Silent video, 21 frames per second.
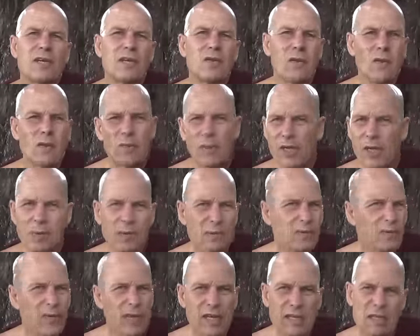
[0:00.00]
One becomes
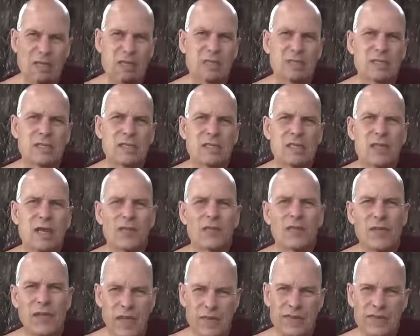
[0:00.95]
fearless of
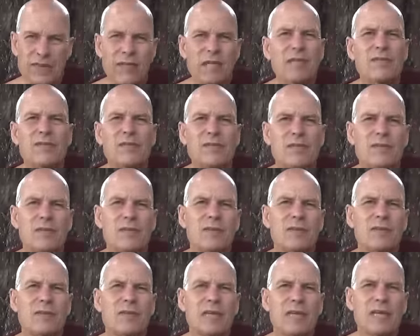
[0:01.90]
death even.
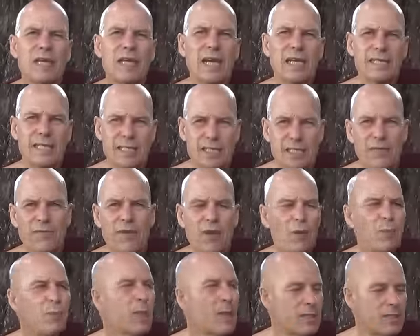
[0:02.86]
And that's a
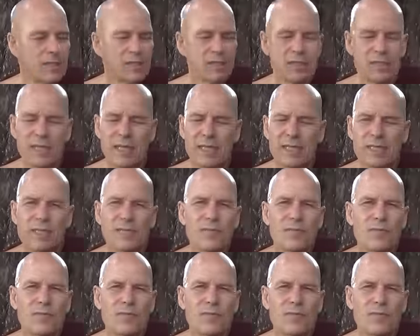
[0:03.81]
very pleasant state.